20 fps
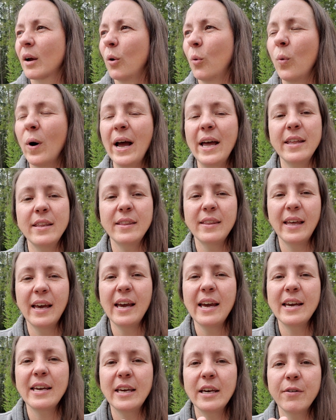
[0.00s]
When
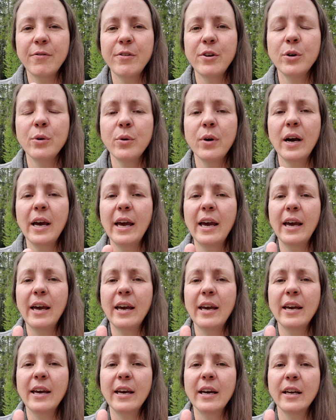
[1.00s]
they give you
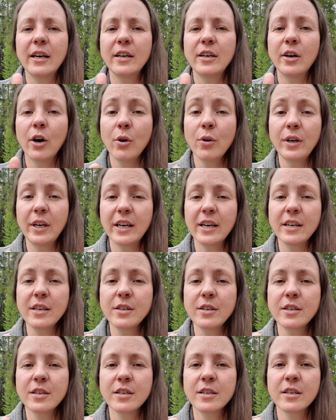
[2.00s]
a
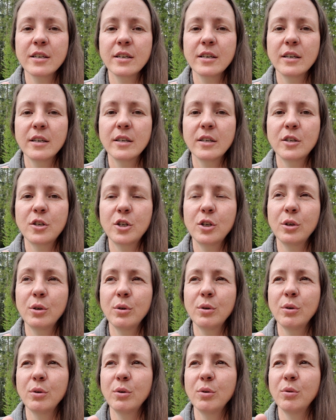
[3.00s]
notice
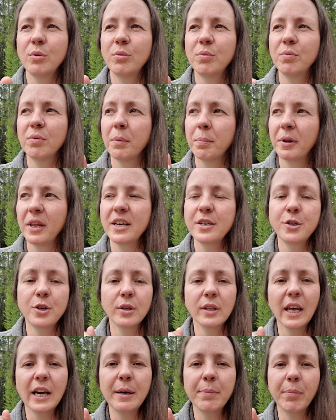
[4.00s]
to replace your
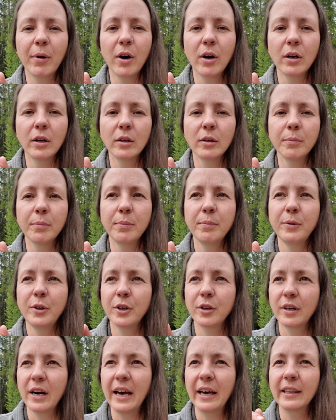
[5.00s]
light bulb,
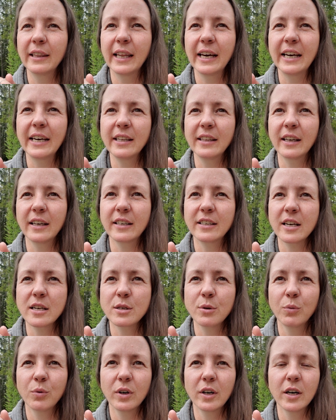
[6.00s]
your headlight that
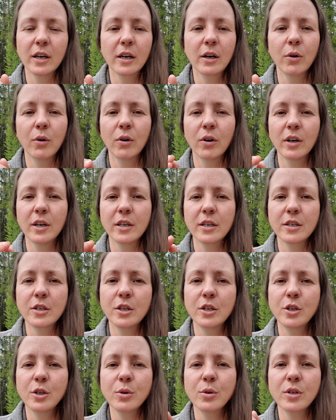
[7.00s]
doesn't work, or
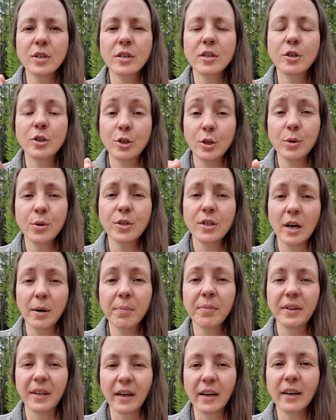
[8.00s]
to do, do
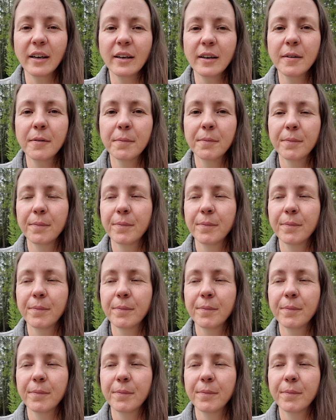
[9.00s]
something,